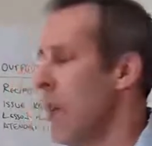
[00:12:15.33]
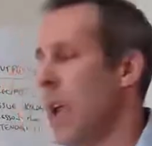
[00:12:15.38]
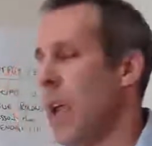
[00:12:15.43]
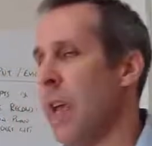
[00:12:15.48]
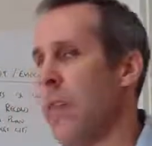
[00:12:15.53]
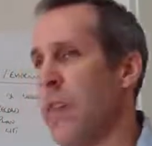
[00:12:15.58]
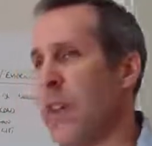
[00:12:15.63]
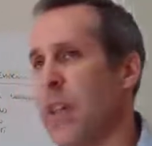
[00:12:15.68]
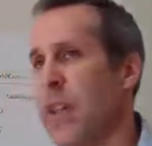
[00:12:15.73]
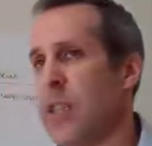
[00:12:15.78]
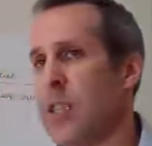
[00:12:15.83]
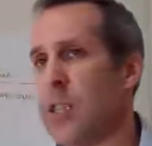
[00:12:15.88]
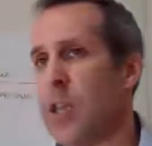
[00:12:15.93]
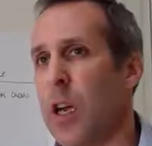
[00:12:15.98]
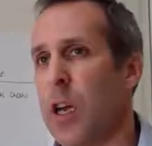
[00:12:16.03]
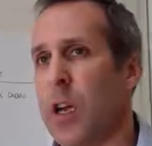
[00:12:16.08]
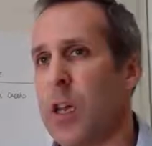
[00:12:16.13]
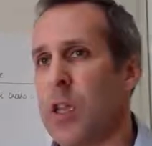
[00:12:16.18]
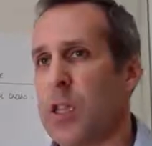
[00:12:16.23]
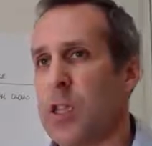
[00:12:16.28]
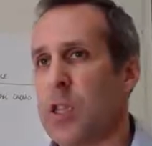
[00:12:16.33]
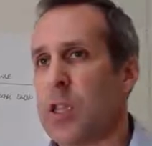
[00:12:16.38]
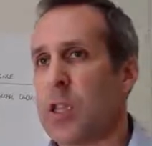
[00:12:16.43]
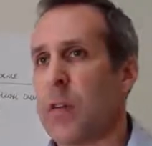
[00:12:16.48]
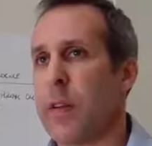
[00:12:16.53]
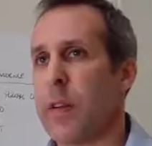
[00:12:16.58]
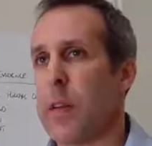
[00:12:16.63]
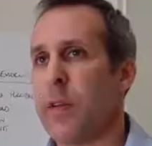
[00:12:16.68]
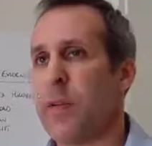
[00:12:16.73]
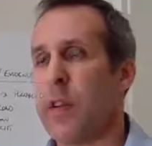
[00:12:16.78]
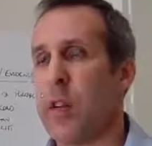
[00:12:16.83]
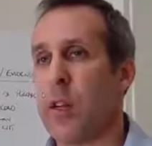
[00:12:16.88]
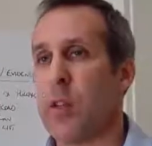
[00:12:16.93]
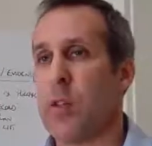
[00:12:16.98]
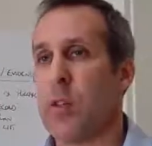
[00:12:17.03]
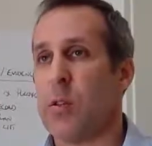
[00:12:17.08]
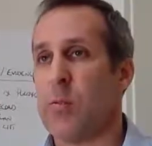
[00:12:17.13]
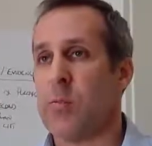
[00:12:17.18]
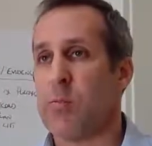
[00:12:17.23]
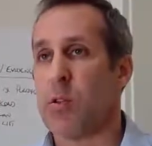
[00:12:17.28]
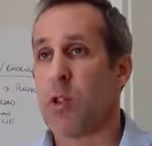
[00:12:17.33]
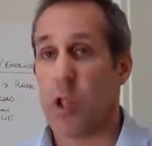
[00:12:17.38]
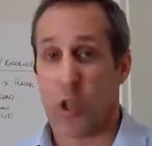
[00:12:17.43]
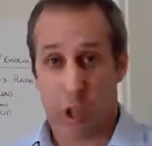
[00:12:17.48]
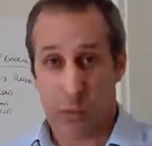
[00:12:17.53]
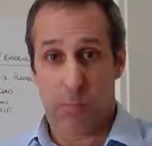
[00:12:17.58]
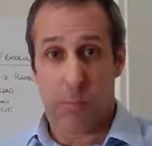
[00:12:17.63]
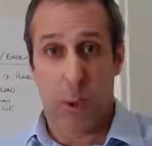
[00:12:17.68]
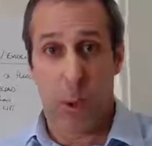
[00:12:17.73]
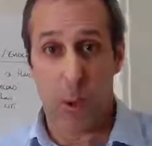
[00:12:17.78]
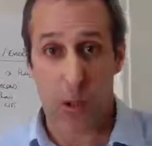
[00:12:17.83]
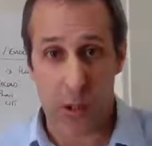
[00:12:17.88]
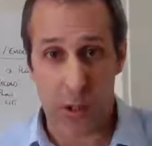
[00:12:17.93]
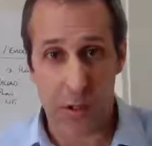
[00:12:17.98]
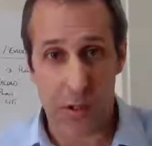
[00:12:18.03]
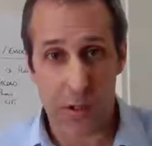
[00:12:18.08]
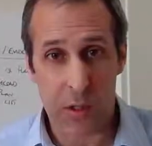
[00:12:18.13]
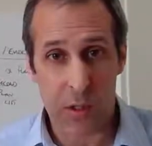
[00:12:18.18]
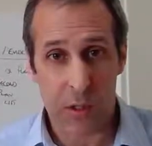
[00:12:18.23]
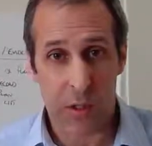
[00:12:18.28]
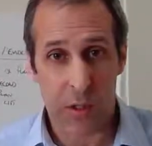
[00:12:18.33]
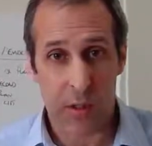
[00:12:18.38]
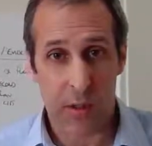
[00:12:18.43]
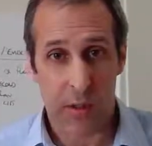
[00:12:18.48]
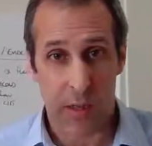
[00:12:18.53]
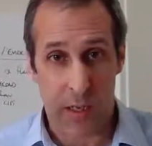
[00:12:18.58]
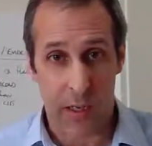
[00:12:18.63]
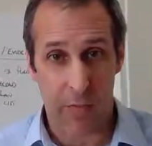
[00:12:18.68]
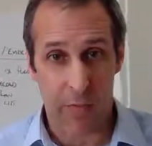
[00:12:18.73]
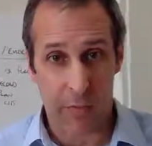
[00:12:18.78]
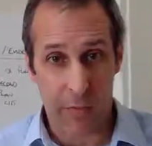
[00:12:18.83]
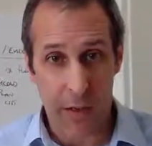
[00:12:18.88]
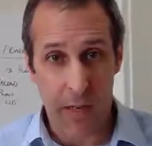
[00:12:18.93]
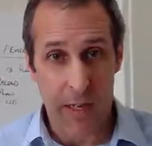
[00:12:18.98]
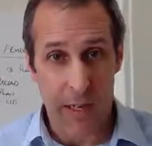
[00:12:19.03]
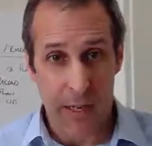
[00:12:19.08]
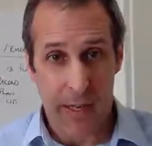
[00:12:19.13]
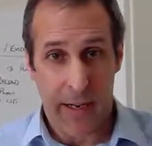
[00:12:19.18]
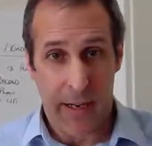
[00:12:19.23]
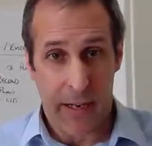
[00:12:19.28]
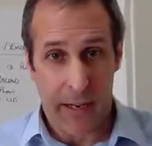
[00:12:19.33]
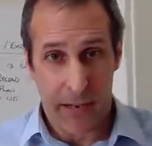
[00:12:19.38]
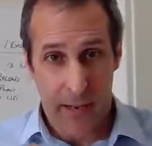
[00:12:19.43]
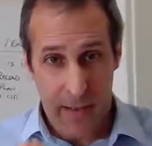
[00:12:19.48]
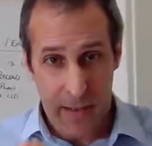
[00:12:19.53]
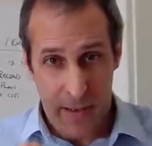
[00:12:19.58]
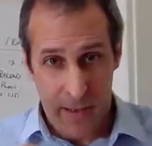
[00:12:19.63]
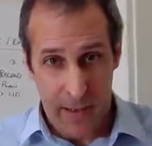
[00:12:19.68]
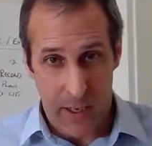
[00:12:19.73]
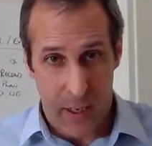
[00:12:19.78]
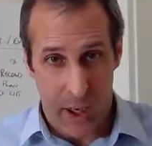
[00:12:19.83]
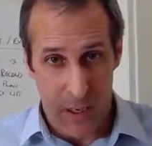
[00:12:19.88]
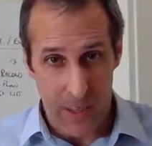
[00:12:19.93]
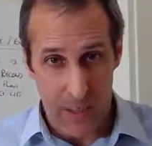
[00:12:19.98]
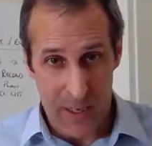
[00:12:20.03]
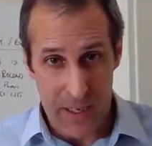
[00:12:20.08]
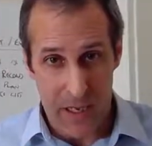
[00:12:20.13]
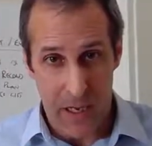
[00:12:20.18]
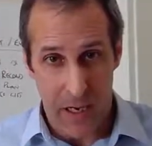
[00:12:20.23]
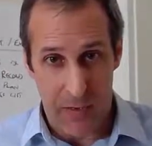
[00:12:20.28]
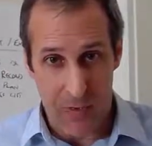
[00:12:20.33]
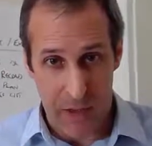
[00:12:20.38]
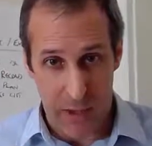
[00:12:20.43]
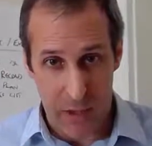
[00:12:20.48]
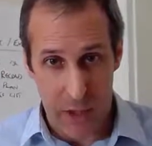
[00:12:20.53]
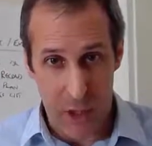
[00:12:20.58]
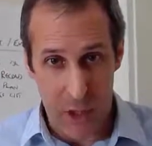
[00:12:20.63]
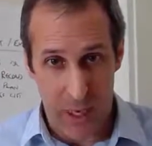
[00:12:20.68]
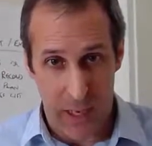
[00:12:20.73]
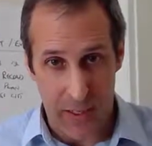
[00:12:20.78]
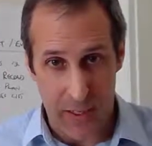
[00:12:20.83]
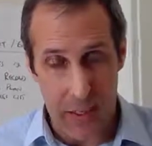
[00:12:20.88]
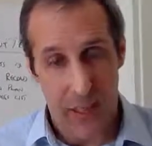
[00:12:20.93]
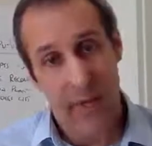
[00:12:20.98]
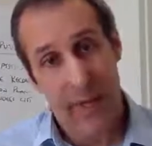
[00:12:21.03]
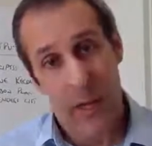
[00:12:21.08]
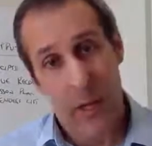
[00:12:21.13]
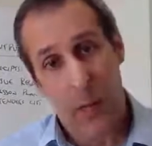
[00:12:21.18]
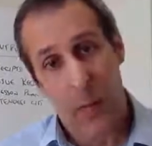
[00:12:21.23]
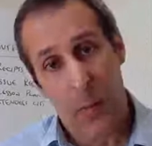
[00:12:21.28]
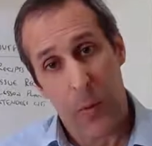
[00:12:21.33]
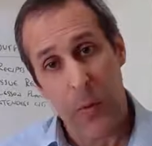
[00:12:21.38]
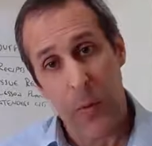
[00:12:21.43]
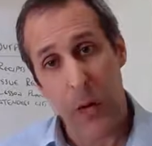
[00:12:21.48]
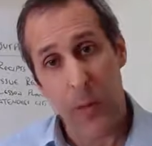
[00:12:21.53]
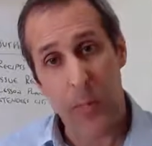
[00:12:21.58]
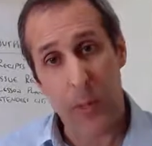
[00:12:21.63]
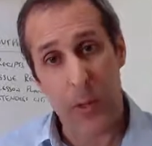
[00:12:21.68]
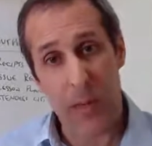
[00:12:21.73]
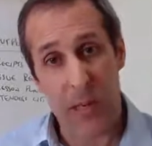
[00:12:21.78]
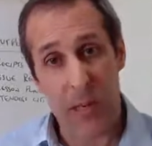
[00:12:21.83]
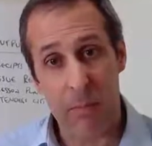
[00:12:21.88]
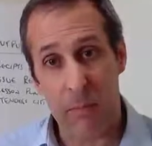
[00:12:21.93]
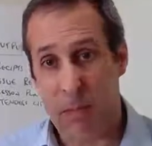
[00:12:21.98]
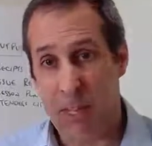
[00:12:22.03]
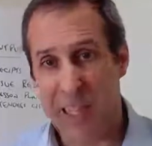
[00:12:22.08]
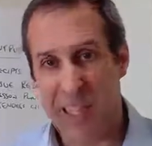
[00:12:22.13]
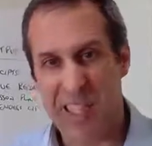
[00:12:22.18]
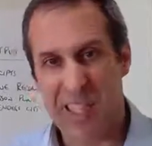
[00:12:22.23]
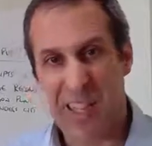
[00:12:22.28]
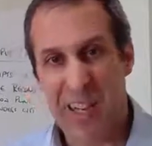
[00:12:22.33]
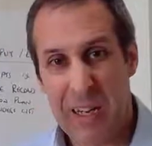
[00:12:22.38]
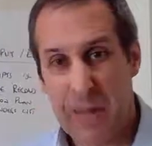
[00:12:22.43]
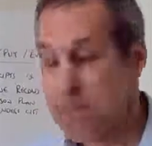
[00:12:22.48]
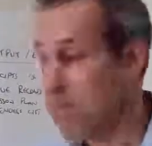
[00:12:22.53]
it is something of such importance that it really can't be left unchecked, we might put in place